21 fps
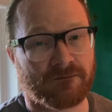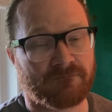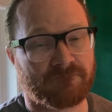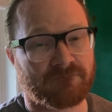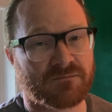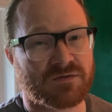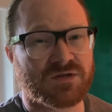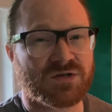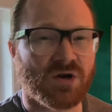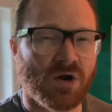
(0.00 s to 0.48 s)

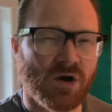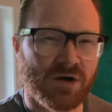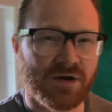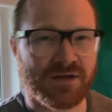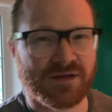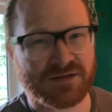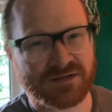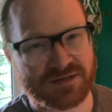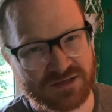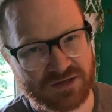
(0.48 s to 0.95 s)

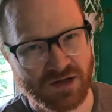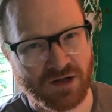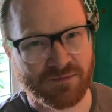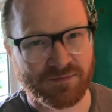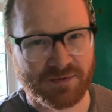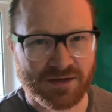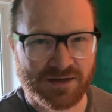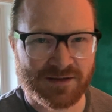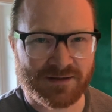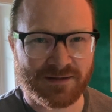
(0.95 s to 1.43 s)
Starting and
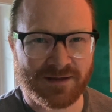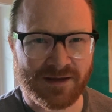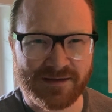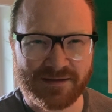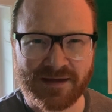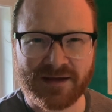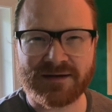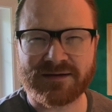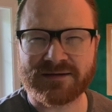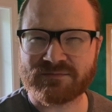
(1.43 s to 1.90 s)
stopping it like
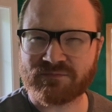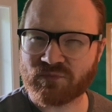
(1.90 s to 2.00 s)
that is